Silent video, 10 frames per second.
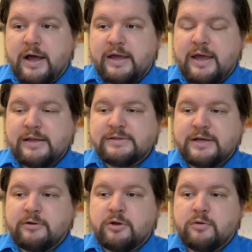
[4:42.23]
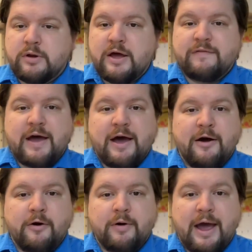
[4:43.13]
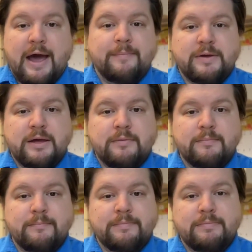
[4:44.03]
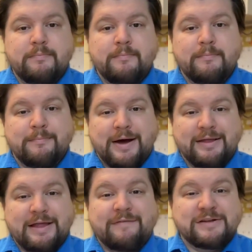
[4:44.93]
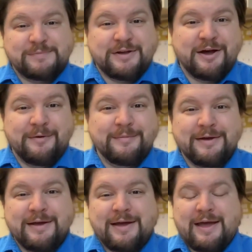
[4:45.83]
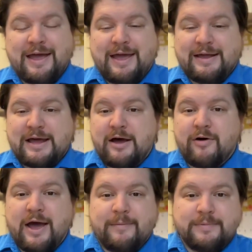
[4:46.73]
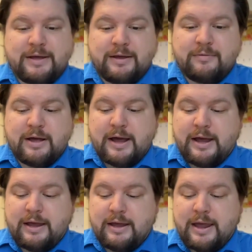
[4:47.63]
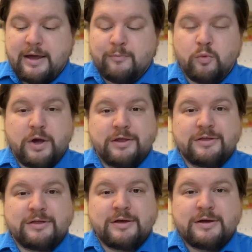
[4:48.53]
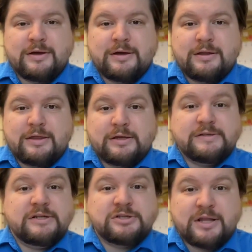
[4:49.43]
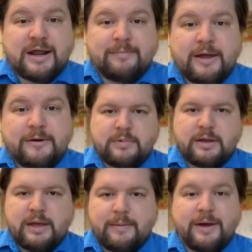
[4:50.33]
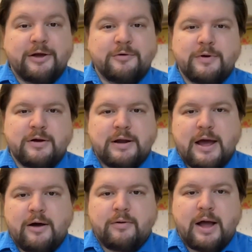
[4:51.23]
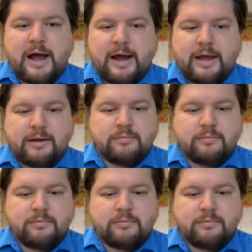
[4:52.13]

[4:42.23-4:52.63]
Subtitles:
can't tell you enough how happy my life has become and how happy I am with the decision that I made. In my career now, I